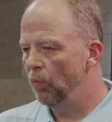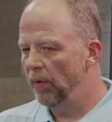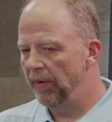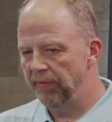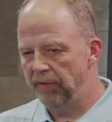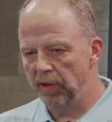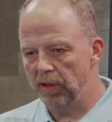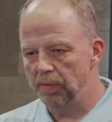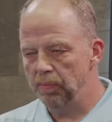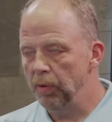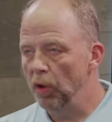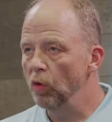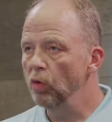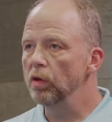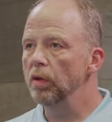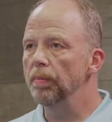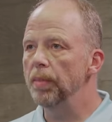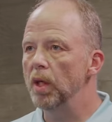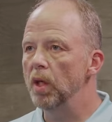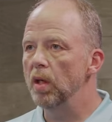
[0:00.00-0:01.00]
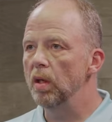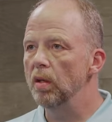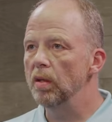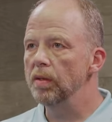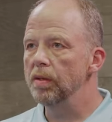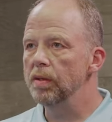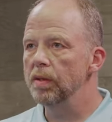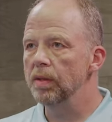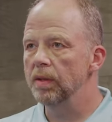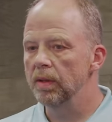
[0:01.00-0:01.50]
we've just broke the
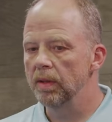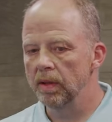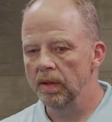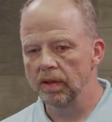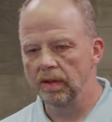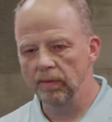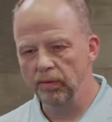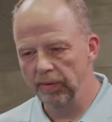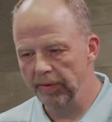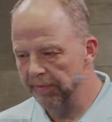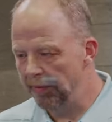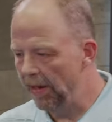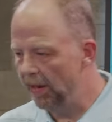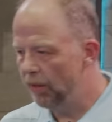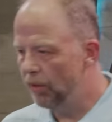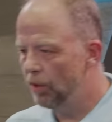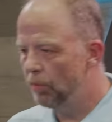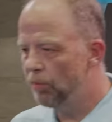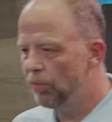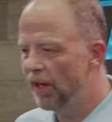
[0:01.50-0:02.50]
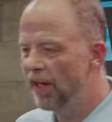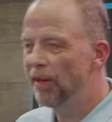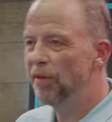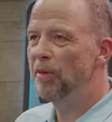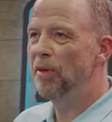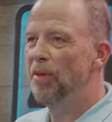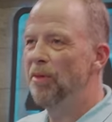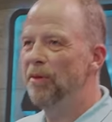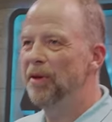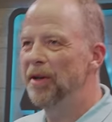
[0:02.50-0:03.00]
balls. We've had a good break
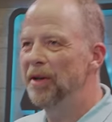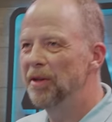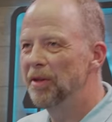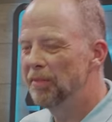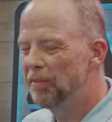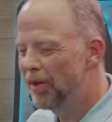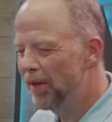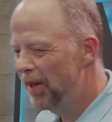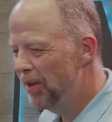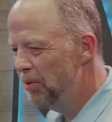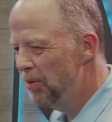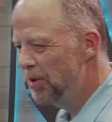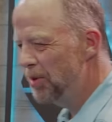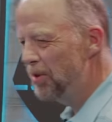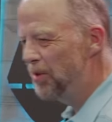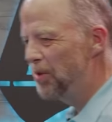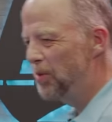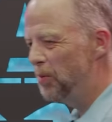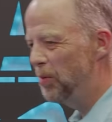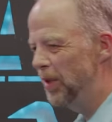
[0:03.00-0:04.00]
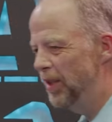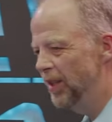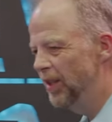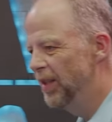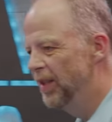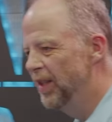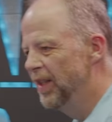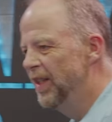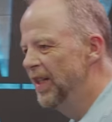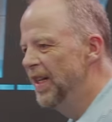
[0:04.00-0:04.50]
with three on the break, which is sweet.
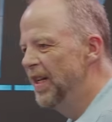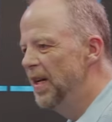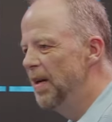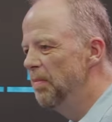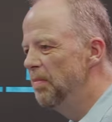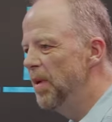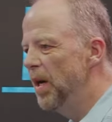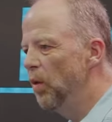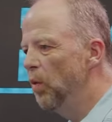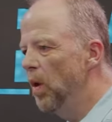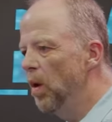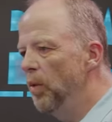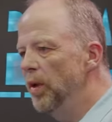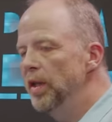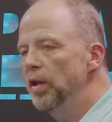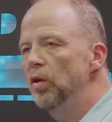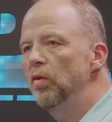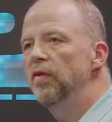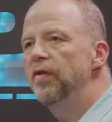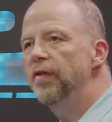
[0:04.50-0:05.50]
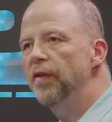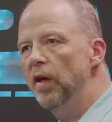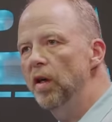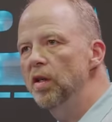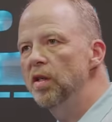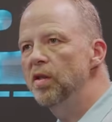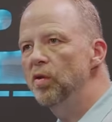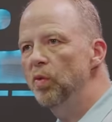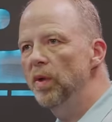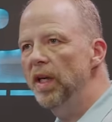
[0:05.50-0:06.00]
But what we do
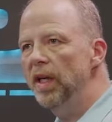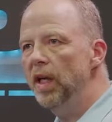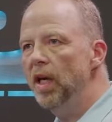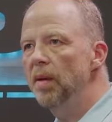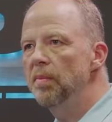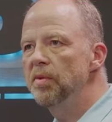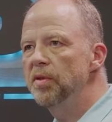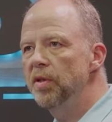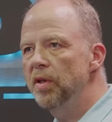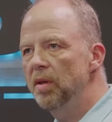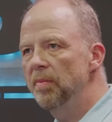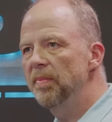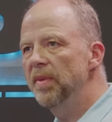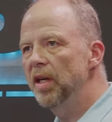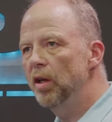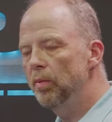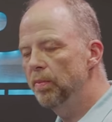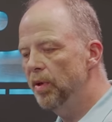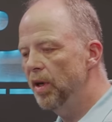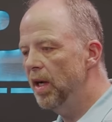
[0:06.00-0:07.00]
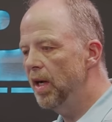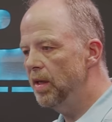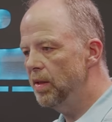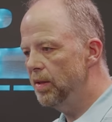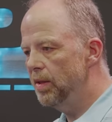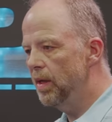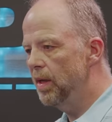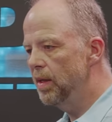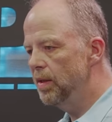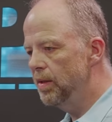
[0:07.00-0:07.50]
first when it comes to the mental
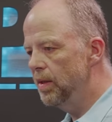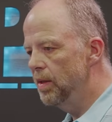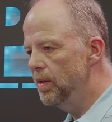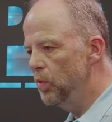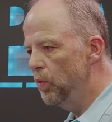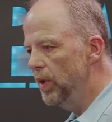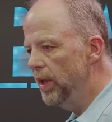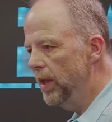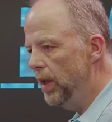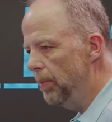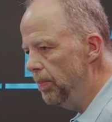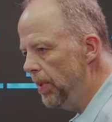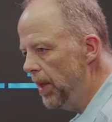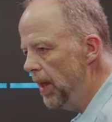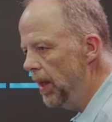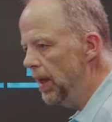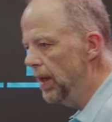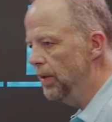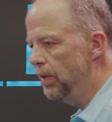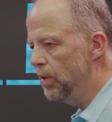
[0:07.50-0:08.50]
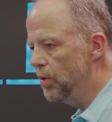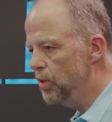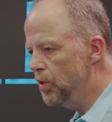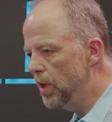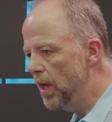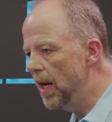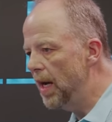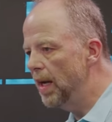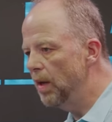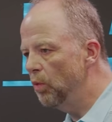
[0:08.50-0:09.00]
process is we get behind the
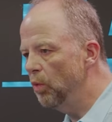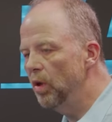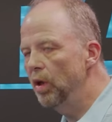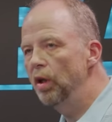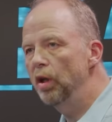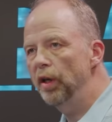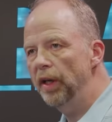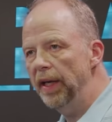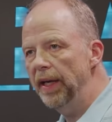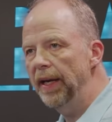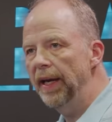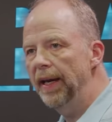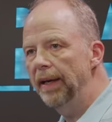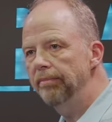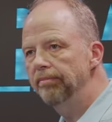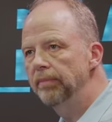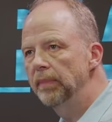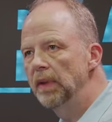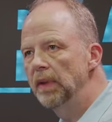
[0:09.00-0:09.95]
shot we're looking at,